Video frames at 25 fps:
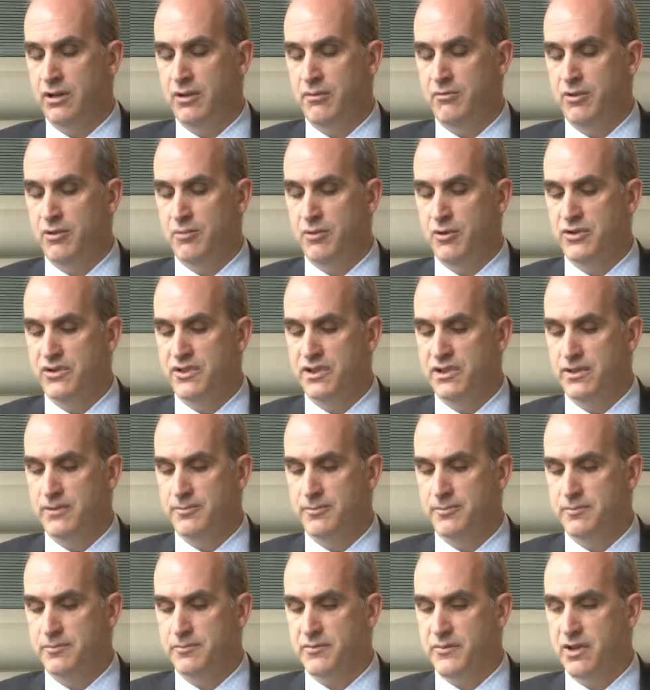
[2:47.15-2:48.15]

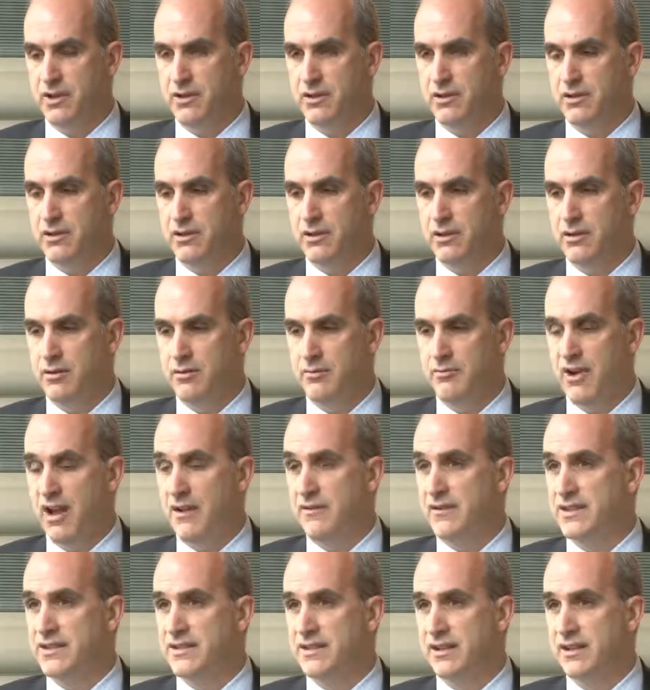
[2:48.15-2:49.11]
promoting private